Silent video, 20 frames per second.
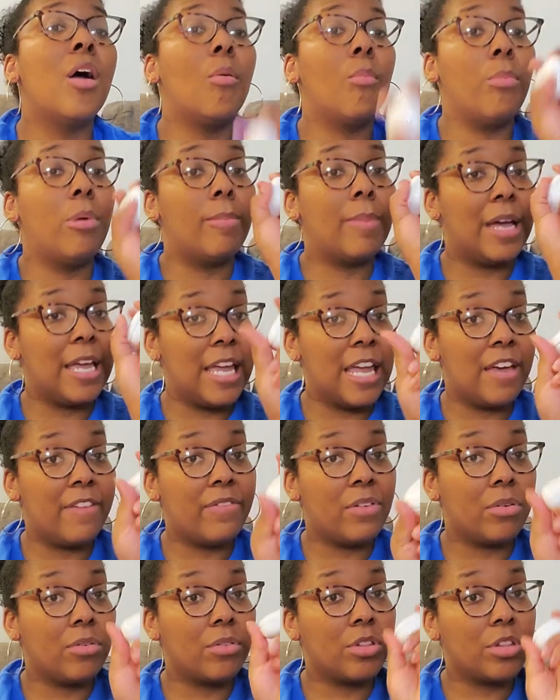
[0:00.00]
but my
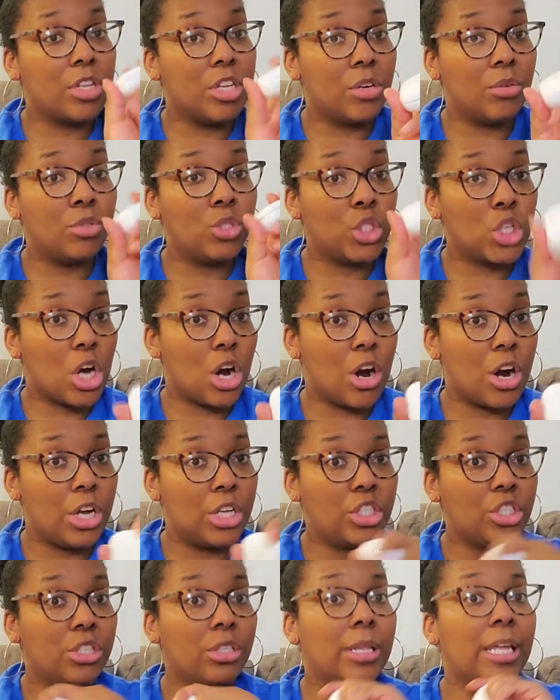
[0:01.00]
headphones still charge.